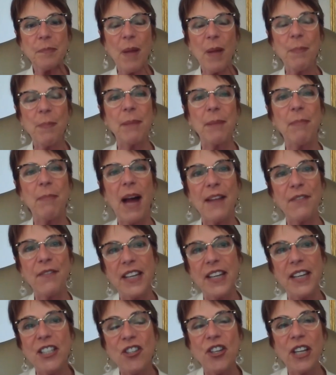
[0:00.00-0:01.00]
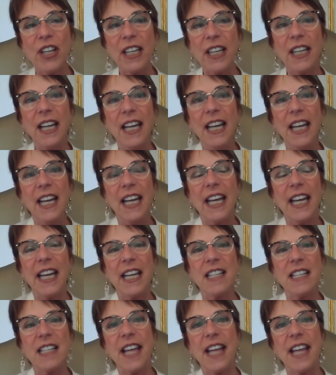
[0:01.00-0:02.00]
But my vision
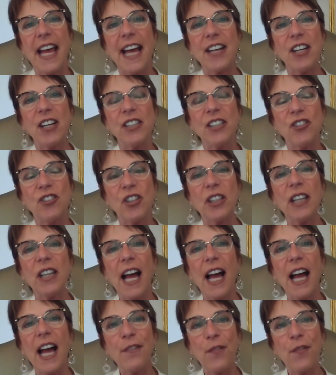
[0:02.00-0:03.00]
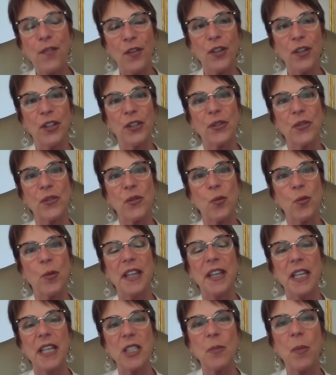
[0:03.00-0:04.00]
is that July 1st,
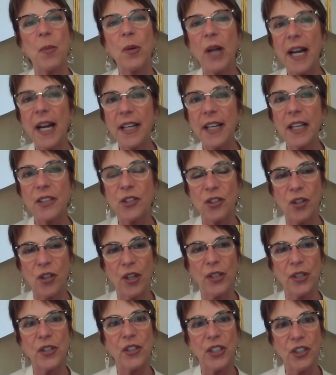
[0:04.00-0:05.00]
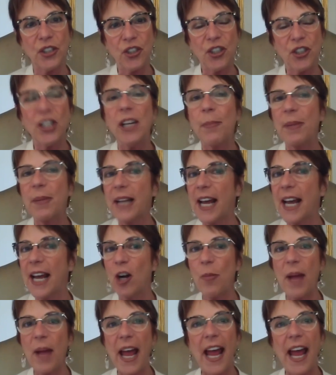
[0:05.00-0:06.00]
when this product starts to ship, and I
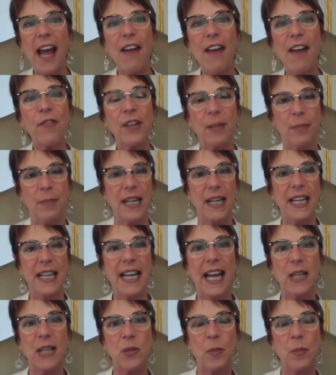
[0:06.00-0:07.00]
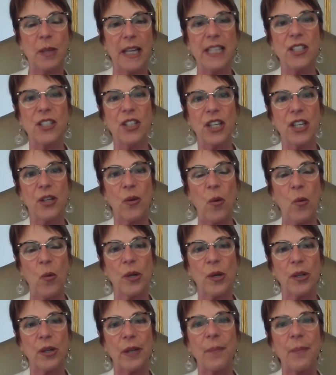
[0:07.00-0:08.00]
hope everybody has placed their
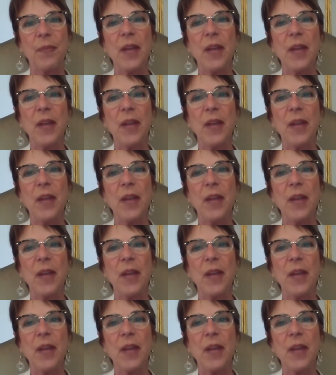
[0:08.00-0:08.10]
order,